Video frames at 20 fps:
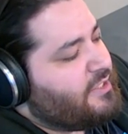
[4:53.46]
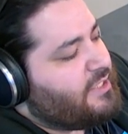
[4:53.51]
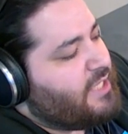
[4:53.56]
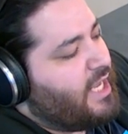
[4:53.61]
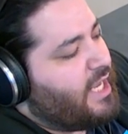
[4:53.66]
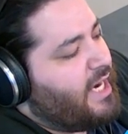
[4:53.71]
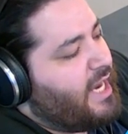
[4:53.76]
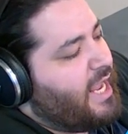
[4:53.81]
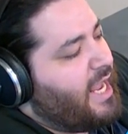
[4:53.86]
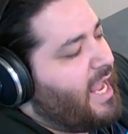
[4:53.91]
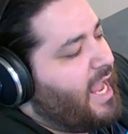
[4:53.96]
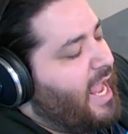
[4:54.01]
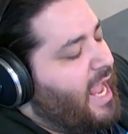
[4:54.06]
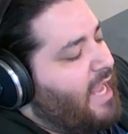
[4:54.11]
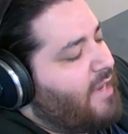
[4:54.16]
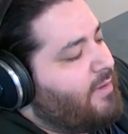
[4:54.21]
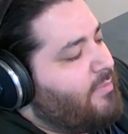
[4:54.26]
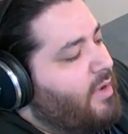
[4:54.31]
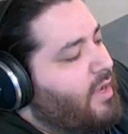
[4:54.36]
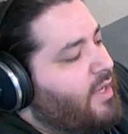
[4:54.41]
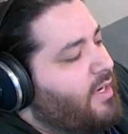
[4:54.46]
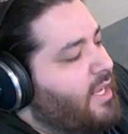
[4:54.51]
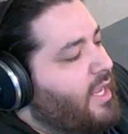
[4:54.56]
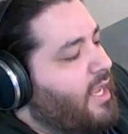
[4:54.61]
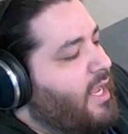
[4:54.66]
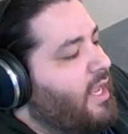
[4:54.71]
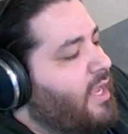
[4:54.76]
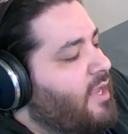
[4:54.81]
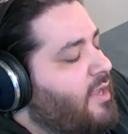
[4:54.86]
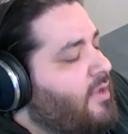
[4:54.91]
Sunday, and
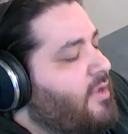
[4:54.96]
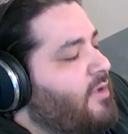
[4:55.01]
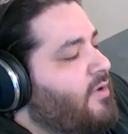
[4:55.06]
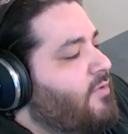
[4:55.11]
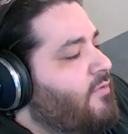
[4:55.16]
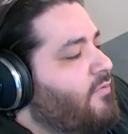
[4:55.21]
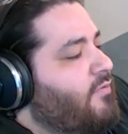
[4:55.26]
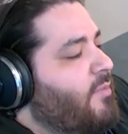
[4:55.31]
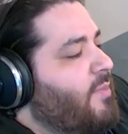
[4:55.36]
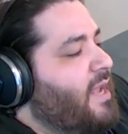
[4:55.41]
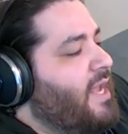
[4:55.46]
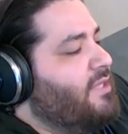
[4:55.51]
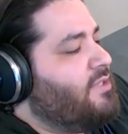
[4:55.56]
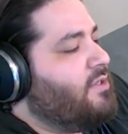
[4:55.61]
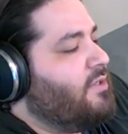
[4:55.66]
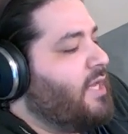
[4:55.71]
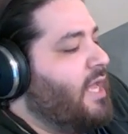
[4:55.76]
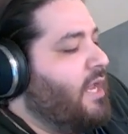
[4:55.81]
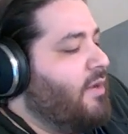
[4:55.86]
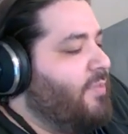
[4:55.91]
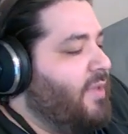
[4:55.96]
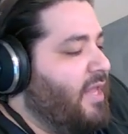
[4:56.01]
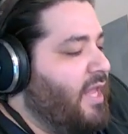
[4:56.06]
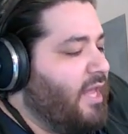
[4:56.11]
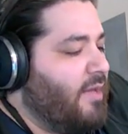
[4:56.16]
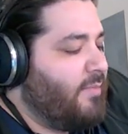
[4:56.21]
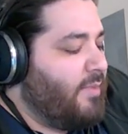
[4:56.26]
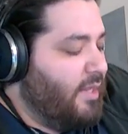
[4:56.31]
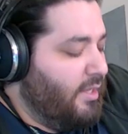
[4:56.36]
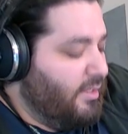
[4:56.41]
Monday from 8 till 9
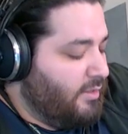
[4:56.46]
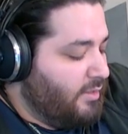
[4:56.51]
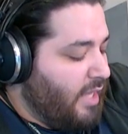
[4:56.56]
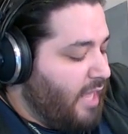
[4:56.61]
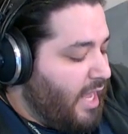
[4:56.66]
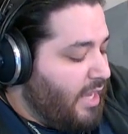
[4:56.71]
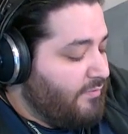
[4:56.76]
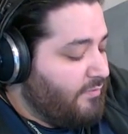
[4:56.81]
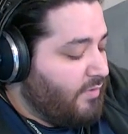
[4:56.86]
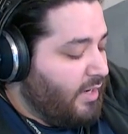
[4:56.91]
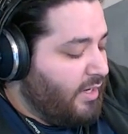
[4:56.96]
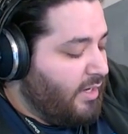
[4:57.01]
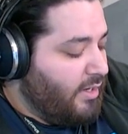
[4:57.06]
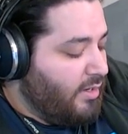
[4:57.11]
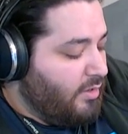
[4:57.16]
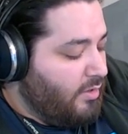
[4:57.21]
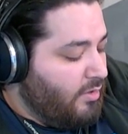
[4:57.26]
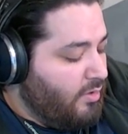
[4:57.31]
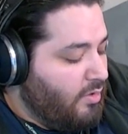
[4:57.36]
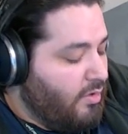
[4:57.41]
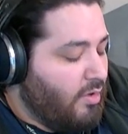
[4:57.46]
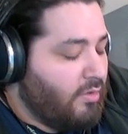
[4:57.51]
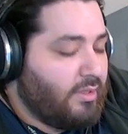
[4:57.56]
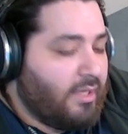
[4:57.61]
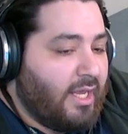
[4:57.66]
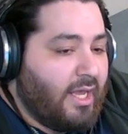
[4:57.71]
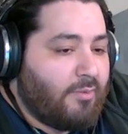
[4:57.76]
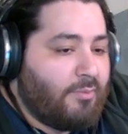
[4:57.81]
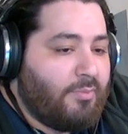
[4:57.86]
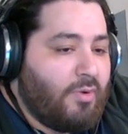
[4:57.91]
p.m. live right here
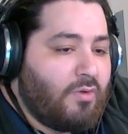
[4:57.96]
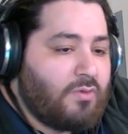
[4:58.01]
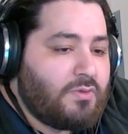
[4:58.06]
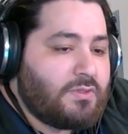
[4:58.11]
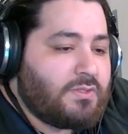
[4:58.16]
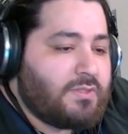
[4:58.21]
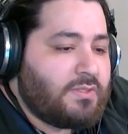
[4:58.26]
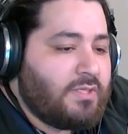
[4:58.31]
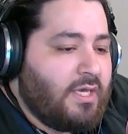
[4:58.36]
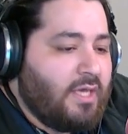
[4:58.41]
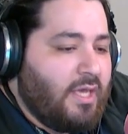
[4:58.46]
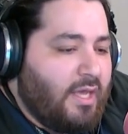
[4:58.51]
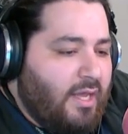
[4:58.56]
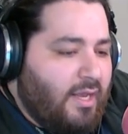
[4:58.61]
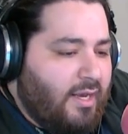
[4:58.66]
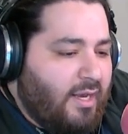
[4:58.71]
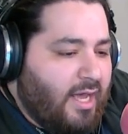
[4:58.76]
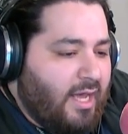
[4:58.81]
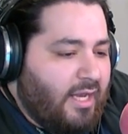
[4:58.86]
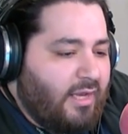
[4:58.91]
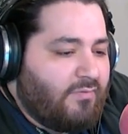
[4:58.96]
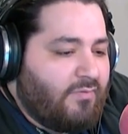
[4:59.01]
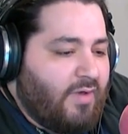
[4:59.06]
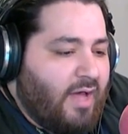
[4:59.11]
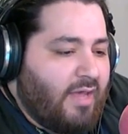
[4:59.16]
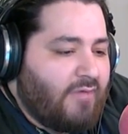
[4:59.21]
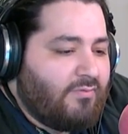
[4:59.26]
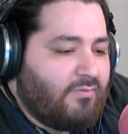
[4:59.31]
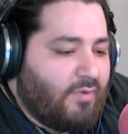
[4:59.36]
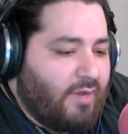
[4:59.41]
only on Pulse
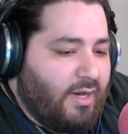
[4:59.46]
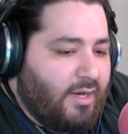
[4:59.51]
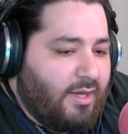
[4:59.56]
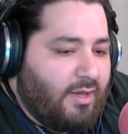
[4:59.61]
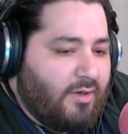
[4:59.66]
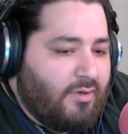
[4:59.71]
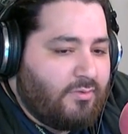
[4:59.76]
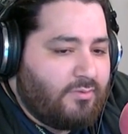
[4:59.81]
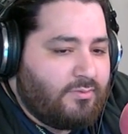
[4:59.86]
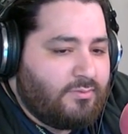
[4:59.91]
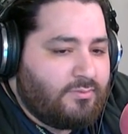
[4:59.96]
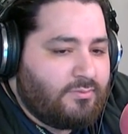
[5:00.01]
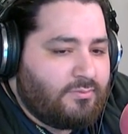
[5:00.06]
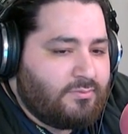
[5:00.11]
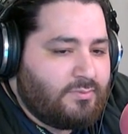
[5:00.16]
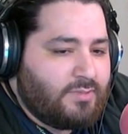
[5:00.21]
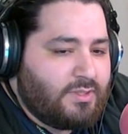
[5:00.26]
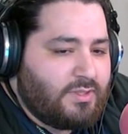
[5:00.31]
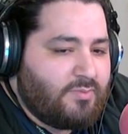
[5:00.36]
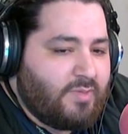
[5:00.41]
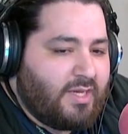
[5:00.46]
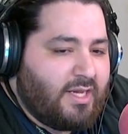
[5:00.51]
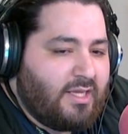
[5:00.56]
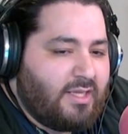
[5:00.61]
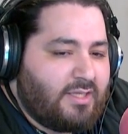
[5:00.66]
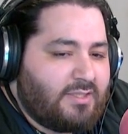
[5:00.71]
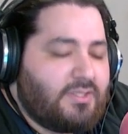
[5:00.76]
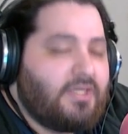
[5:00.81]
95 Radio. This is Mikhail